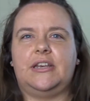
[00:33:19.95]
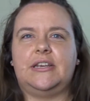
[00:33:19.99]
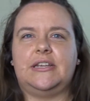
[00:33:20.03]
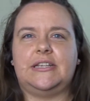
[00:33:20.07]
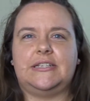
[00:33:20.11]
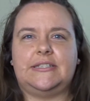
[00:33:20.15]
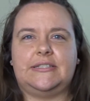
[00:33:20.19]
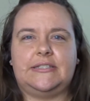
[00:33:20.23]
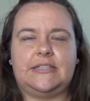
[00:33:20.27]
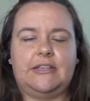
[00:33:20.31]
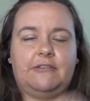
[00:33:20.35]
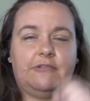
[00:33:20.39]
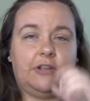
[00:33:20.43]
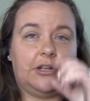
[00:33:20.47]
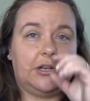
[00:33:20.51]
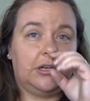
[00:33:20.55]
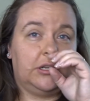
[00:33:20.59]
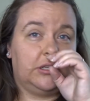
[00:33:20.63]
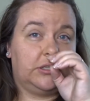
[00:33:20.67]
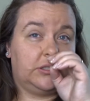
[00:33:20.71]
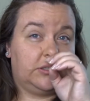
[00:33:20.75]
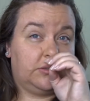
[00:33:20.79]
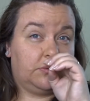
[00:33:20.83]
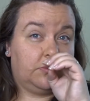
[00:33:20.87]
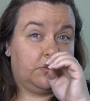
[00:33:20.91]
necessary
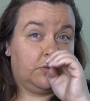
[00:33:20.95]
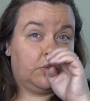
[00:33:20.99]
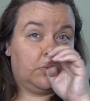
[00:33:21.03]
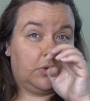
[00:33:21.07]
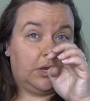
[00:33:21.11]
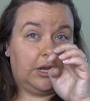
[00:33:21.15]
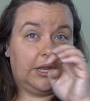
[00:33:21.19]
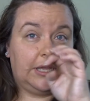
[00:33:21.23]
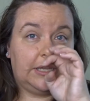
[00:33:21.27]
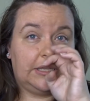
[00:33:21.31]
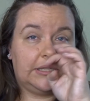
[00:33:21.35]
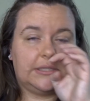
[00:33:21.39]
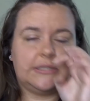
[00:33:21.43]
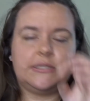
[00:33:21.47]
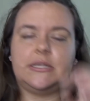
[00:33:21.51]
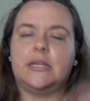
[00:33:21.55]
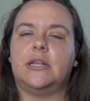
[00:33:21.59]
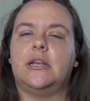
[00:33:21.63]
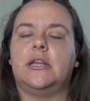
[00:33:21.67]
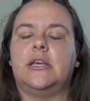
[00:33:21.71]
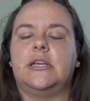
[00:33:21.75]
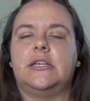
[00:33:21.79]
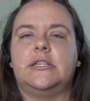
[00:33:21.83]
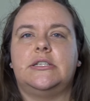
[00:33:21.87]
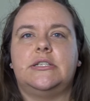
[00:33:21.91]
clutch wallets, I
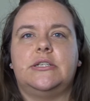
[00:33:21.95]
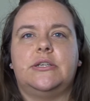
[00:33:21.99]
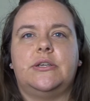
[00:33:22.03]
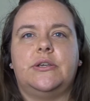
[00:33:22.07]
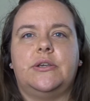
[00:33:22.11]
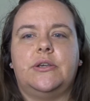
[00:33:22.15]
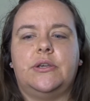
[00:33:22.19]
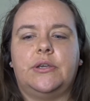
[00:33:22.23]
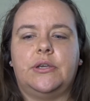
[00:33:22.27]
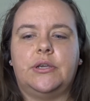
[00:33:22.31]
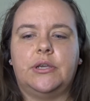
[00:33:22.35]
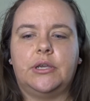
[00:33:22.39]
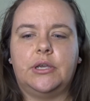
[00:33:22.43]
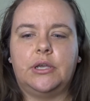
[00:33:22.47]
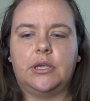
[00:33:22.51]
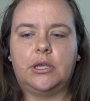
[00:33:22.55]
like to